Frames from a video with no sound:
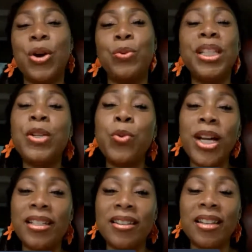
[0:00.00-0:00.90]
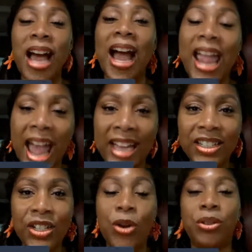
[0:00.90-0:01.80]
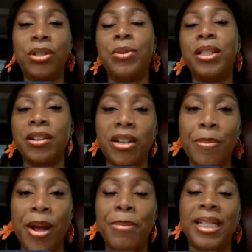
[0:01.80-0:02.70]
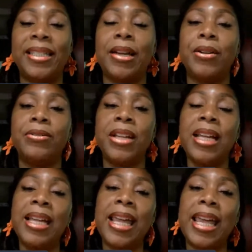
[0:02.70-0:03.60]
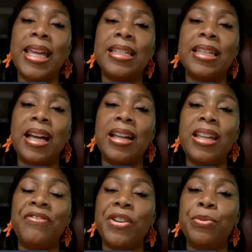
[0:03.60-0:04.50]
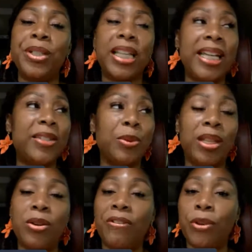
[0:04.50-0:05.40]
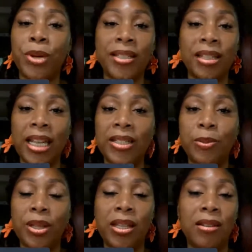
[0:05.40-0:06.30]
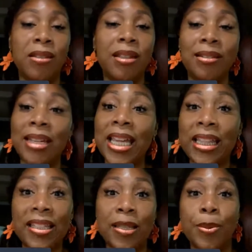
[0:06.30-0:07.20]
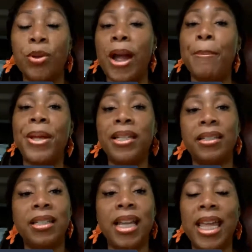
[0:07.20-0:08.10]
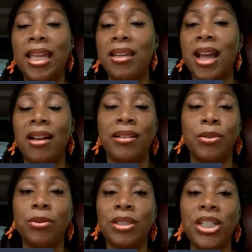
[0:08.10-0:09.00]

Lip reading: really what I had to go through and learn about myself. And if it relates with you, if it resonates with you, then hit the subscribe button and I'll,